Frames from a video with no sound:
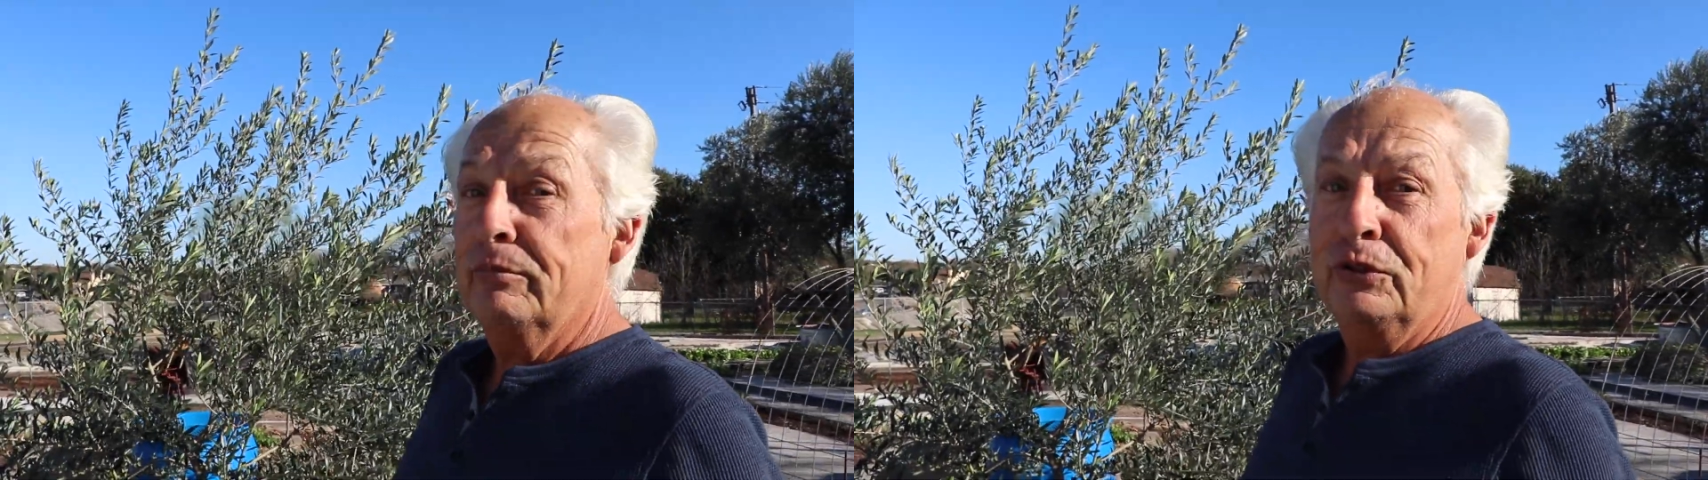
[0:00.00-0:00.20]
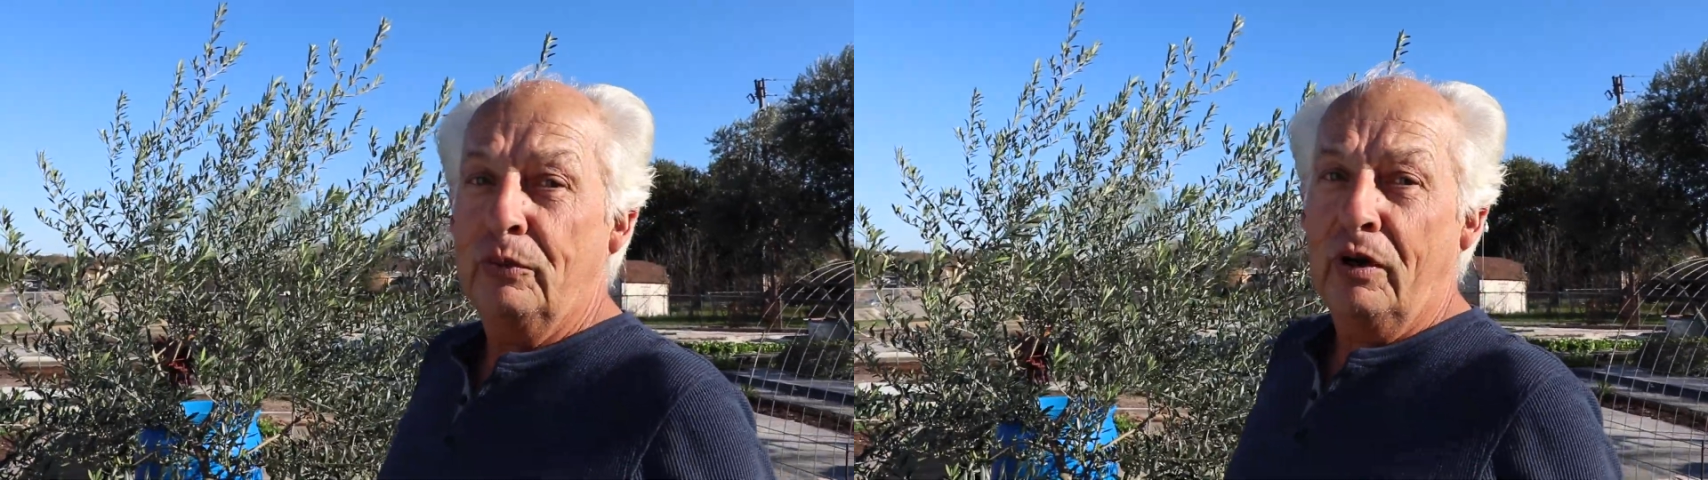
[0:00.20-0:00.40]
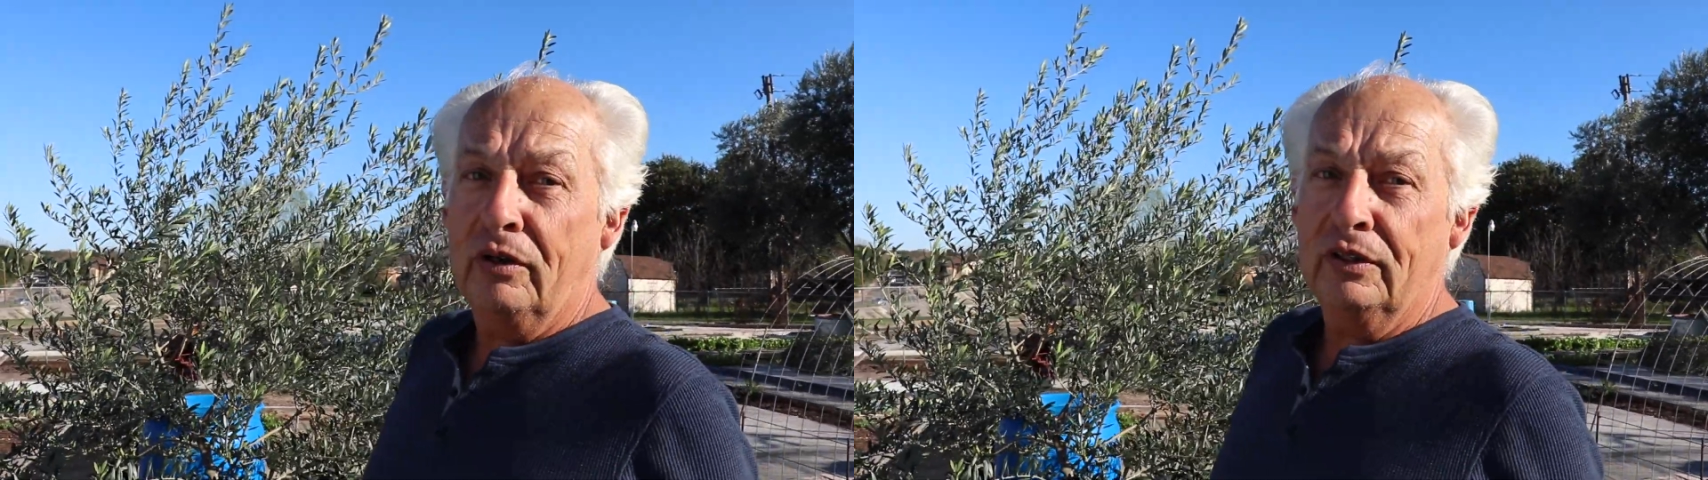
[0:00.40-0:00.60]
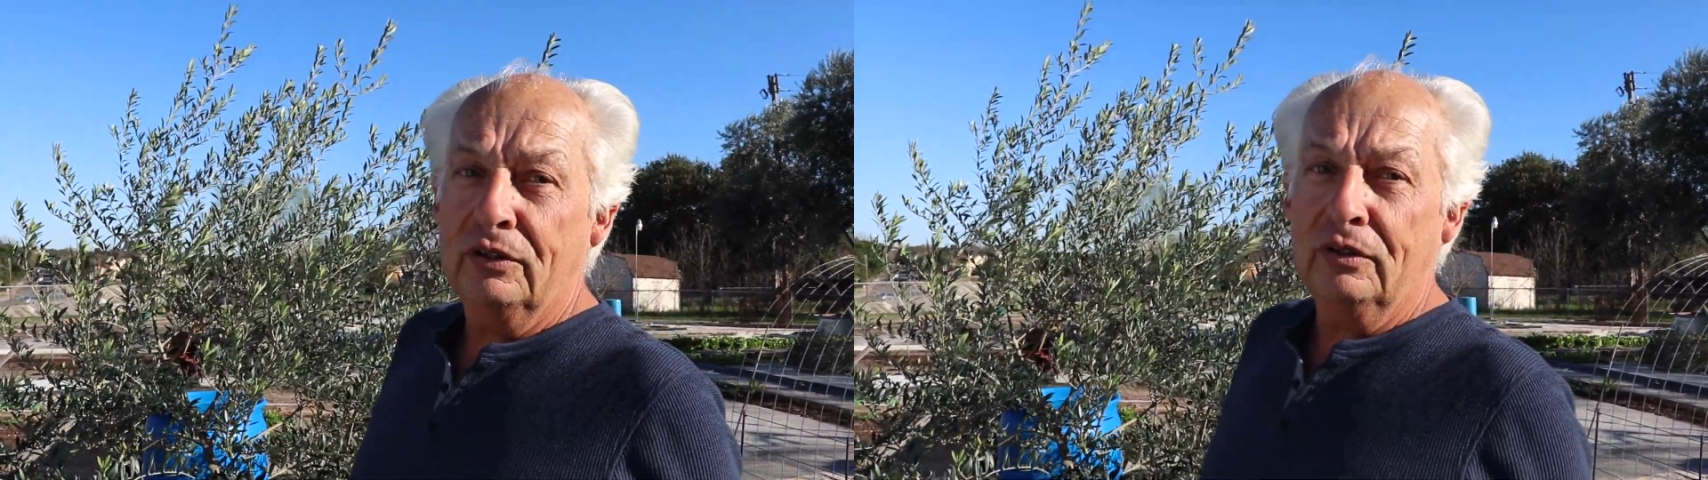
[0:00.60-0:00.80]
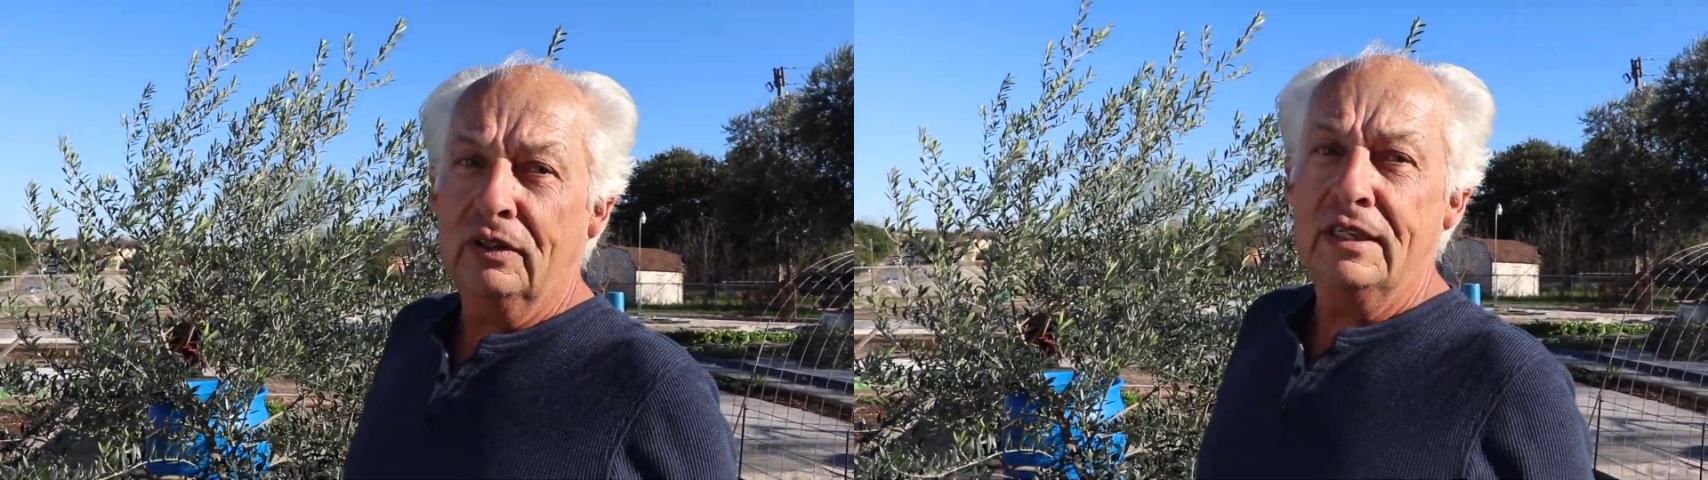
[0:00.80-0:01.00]
to our
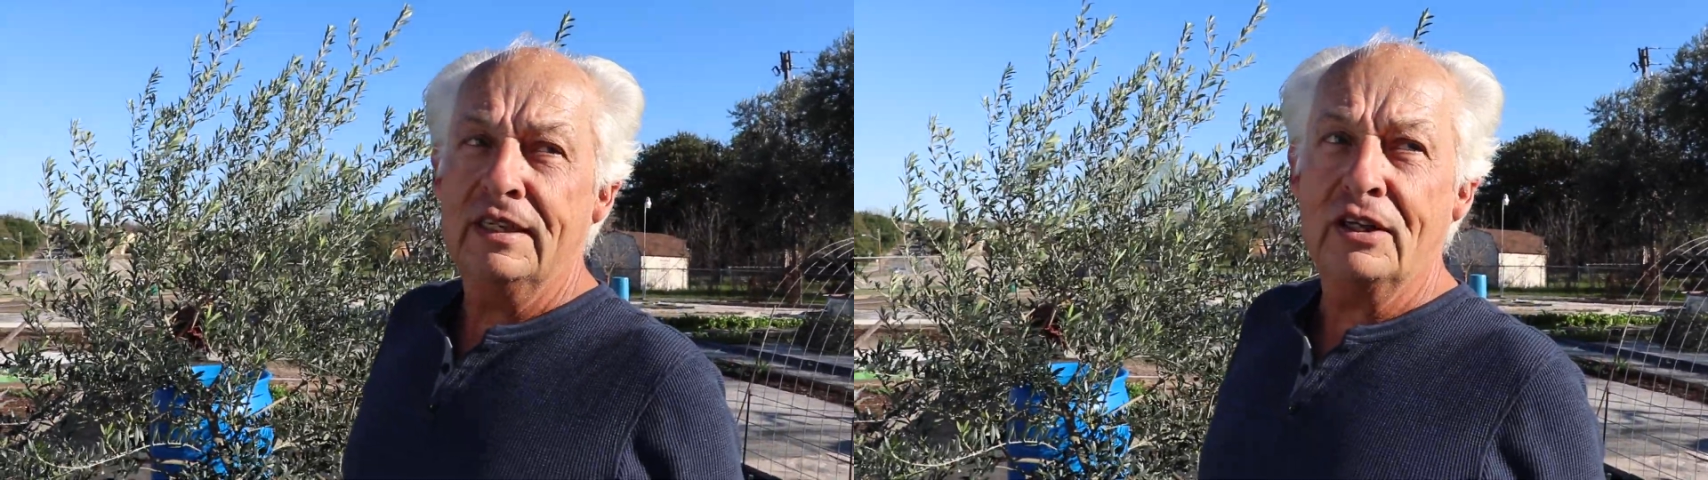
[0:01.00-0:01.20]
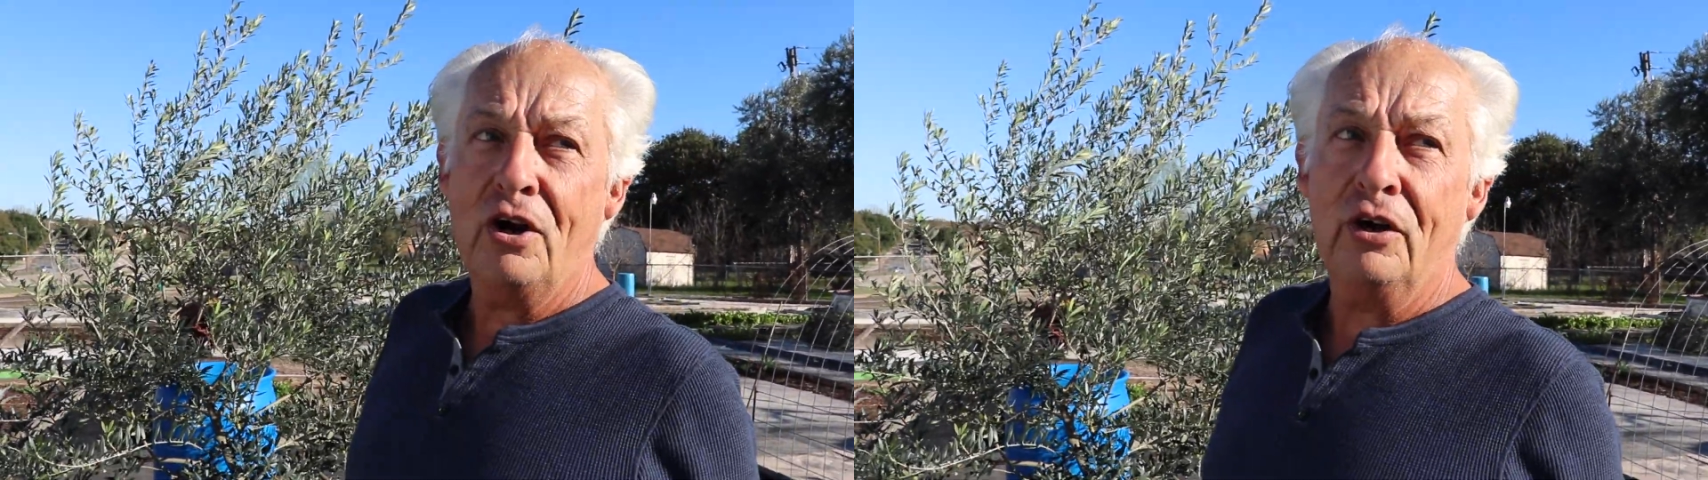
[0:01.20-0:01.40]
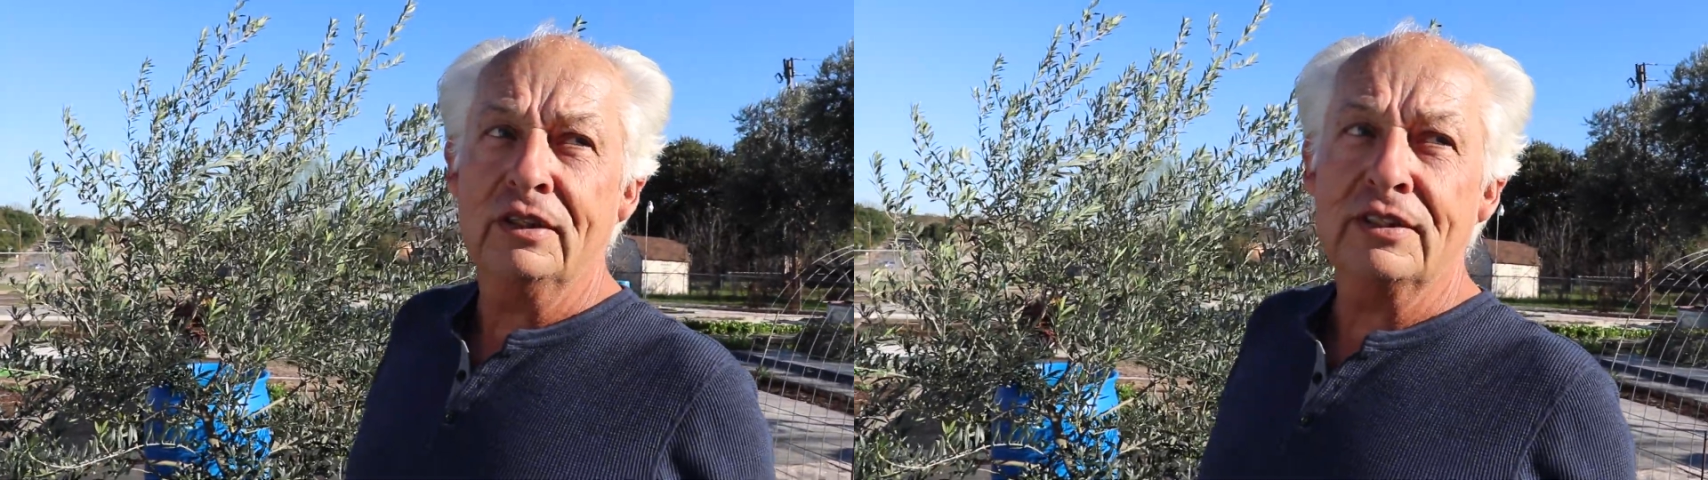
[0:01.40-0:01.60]
little garden.